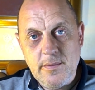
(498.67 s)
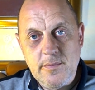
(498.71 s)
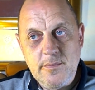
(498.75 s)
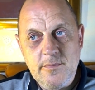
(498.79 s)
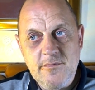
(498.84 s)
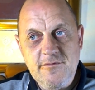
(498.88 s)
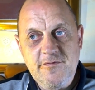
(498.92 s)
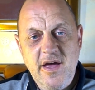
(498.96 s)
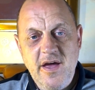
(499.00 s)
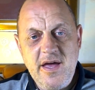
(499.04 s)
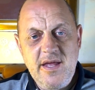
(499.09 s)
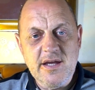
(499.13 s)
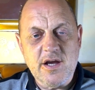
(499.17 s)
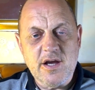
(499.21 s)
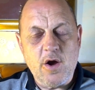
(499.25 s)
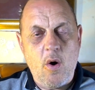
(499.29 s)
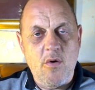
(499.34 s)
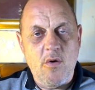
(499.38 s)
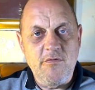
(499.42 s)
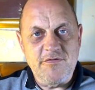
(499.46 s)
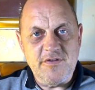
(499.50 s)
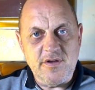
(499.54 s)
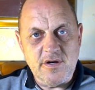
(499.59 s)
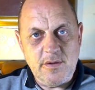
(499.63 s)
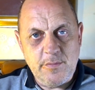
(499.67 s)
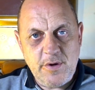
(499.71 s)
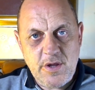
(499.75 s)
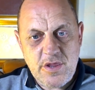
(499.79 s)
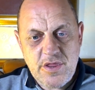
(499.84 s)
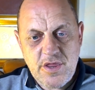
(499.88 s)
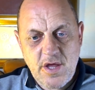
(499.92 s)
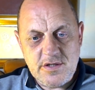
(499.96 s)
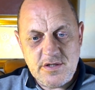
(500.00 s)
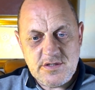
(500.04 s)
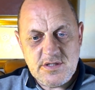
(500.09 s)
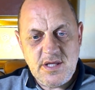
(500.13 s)
Very confident about
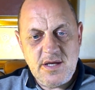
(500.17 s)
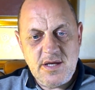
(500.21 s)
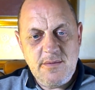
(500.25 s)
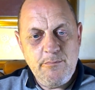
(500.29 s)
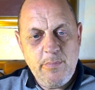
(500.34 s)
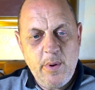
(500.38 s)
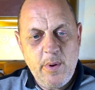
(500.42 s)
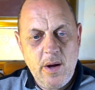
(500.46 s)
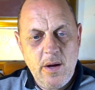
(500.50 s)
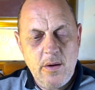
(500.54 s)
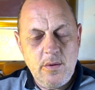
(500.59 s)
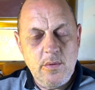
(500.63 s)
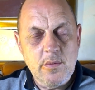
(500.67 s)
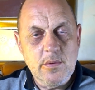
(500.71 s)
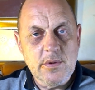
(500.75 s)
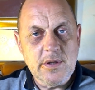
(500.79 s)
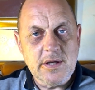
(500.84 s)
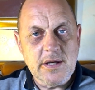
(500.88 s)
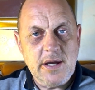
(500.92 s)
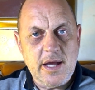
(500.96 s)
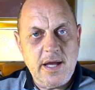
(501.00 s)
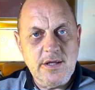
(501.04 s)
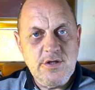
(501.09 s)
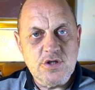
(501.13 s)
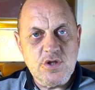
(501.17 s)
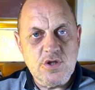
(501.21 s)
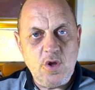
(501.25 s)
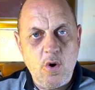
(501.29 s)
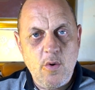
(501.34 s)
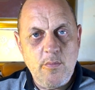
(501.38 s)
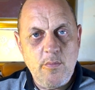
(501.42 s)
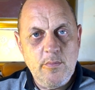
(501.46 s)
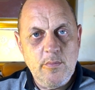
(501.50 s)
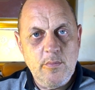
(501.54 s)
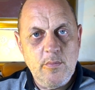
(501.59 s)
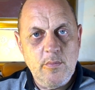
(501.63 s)
Thursday, but can't stop
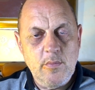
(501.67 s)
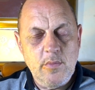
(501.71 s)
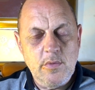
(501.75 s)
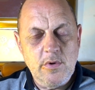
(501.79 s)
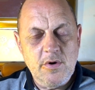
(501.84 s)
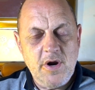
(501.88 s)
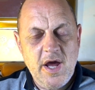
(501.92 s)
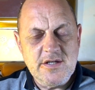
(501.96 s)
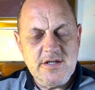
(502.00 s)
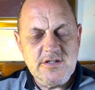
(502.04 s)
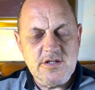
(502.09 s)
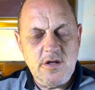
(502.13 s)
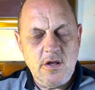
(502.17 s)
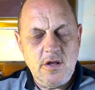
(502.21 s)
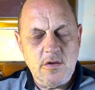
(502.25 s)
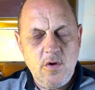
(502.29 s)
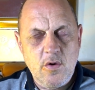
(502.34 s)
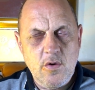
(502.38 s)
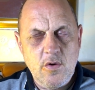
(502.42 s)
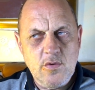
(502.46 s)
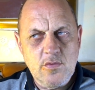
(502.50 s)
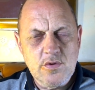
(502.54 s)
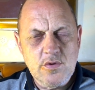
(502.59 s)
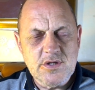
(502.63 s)
resting our laurels.